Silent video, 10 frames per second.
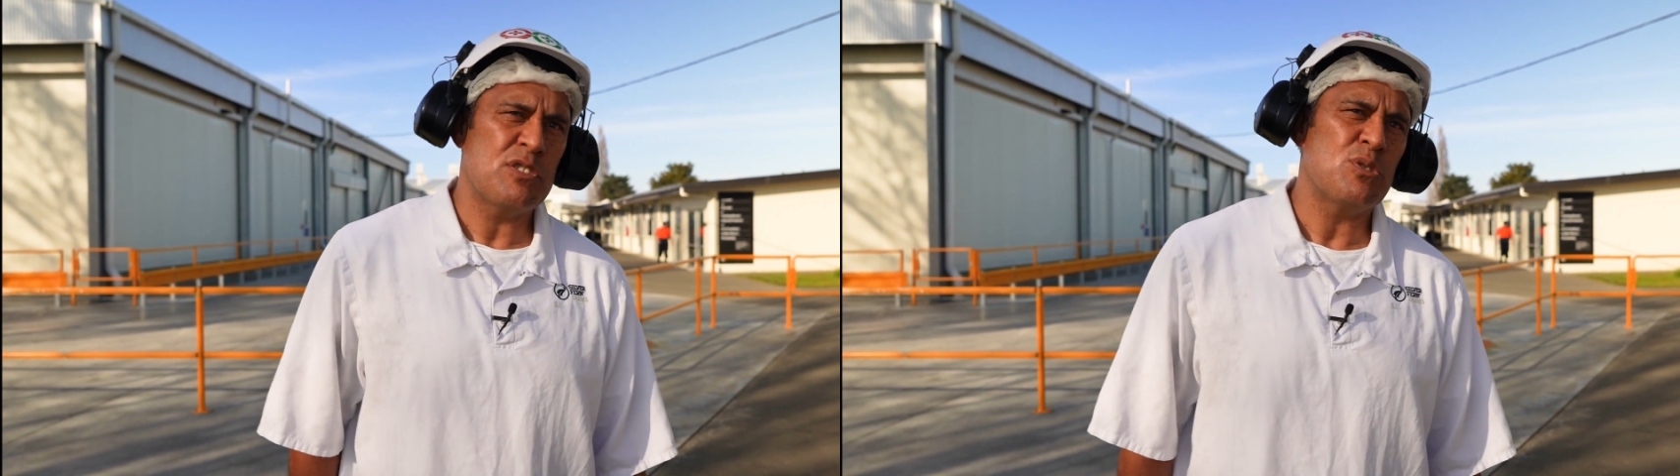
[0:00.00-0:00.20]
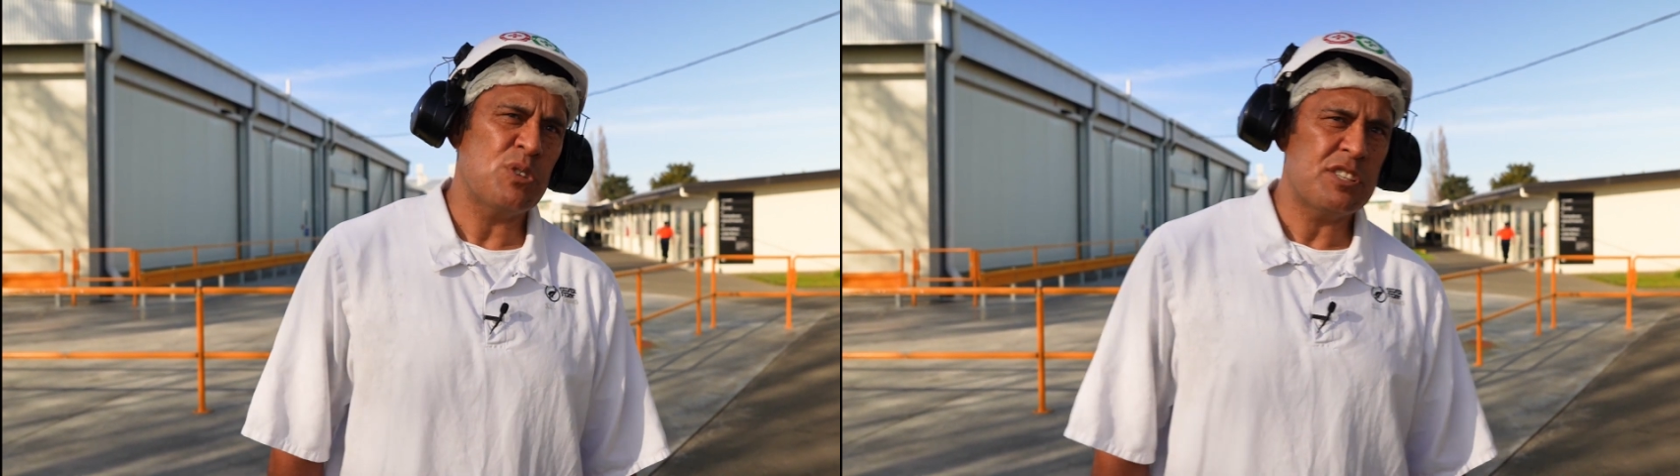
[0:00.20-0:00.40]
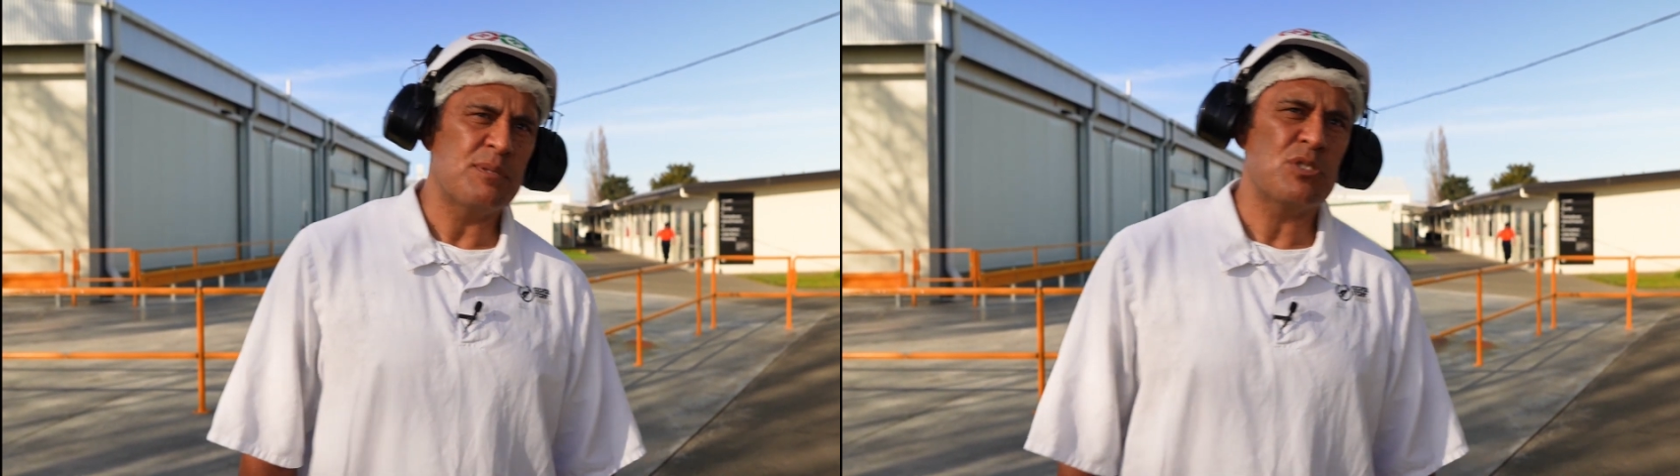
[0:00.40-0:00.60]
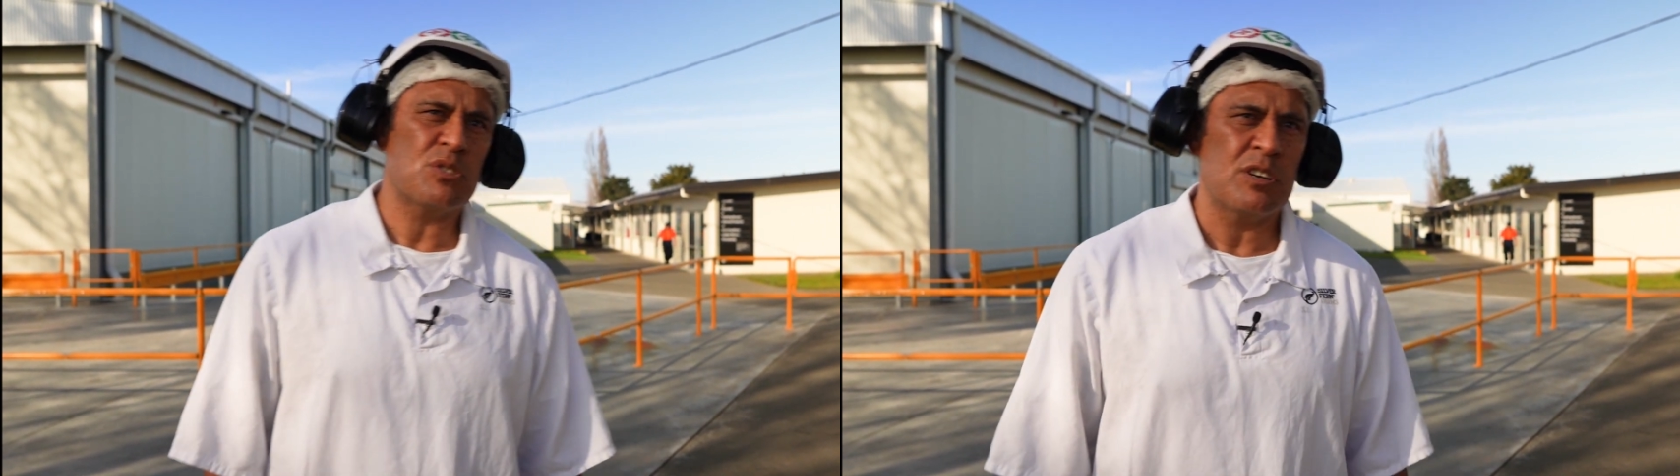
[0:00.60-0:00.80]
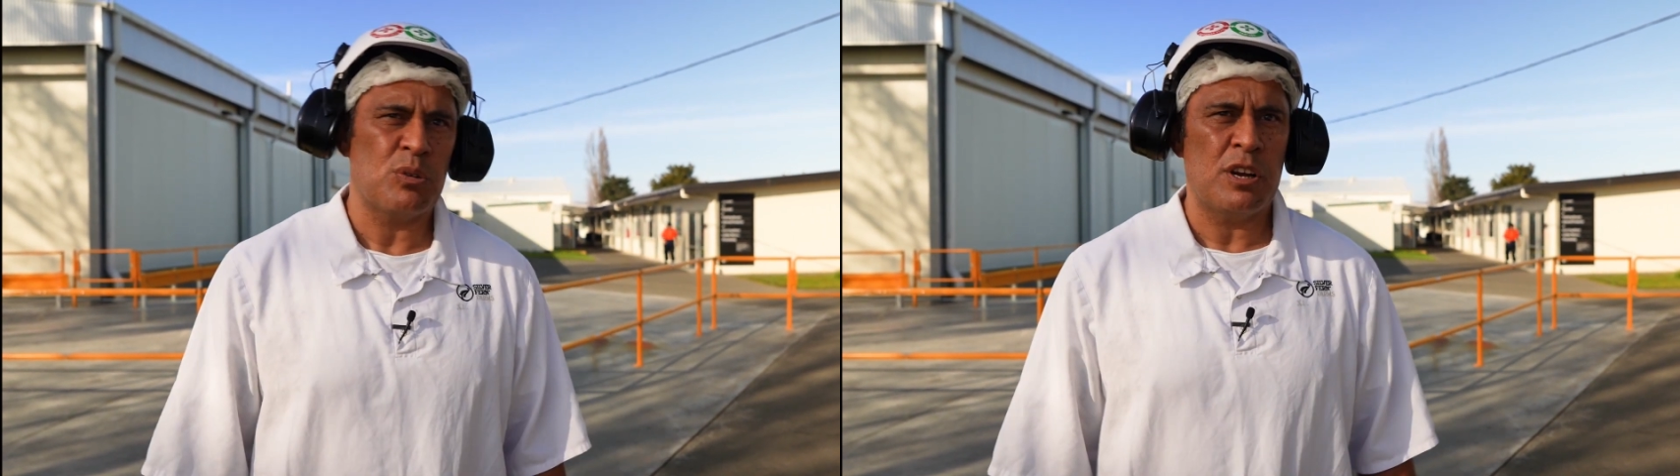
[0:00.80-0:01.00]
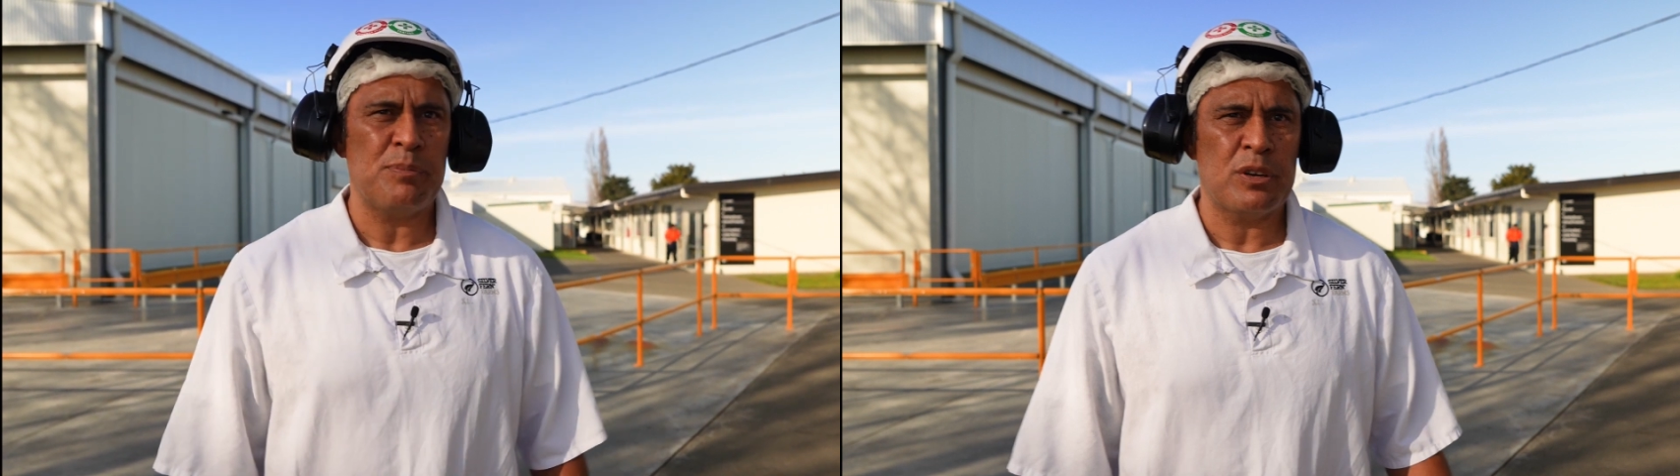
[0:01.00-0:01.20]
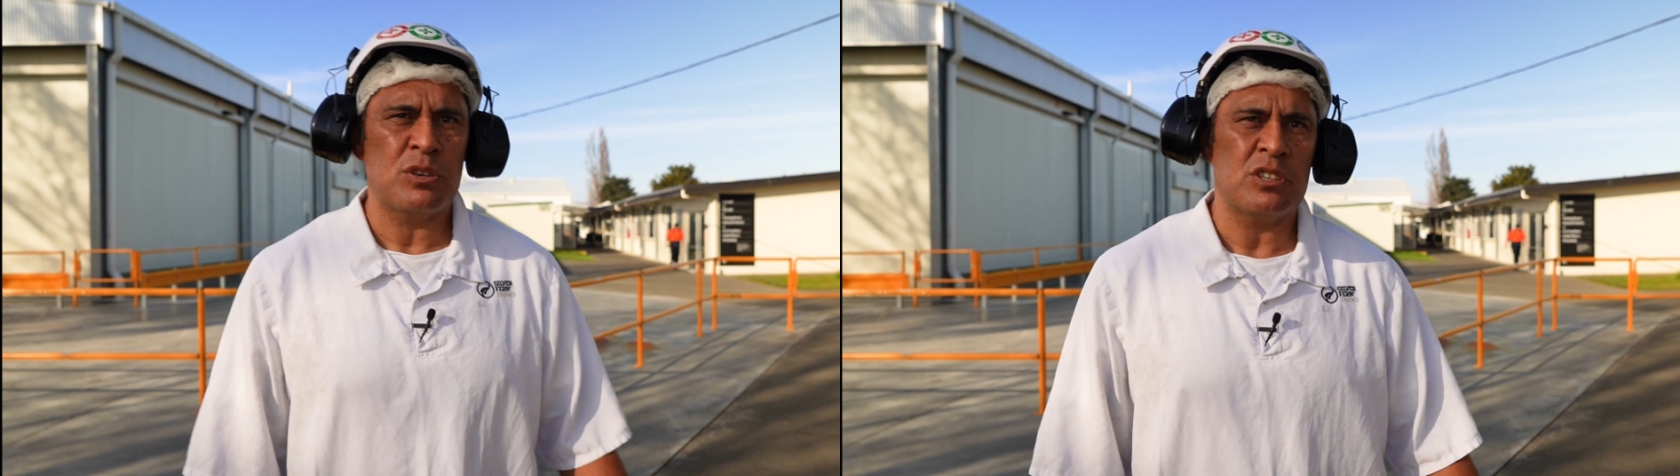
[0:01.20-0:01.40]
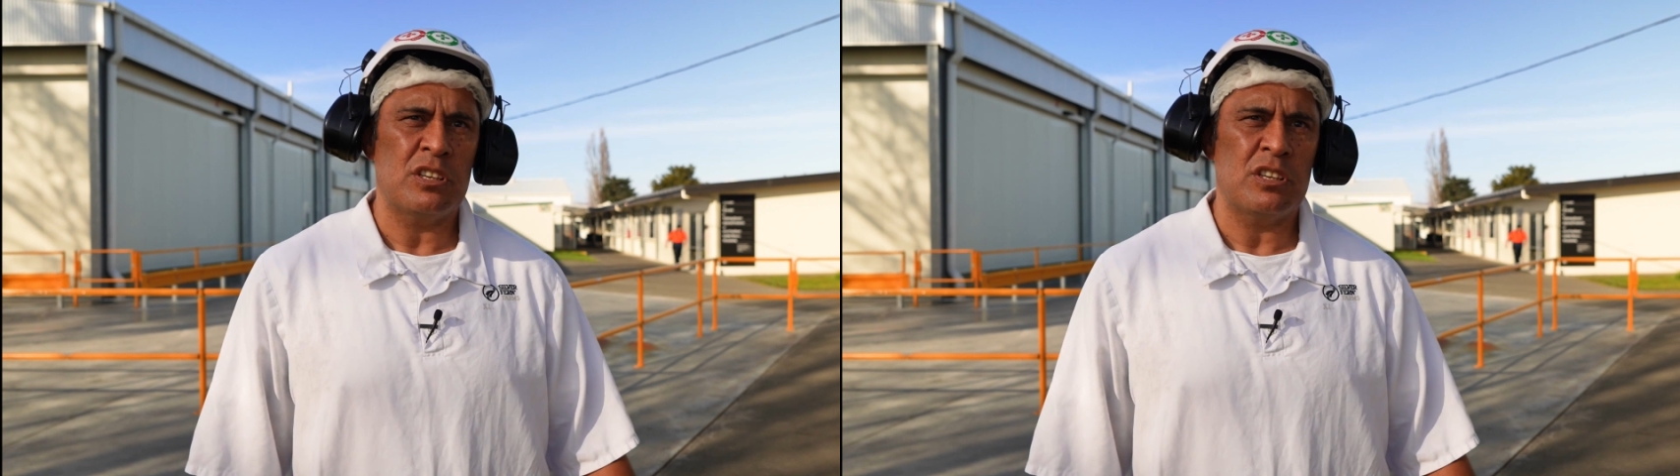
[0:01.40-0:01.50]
to address them straight away because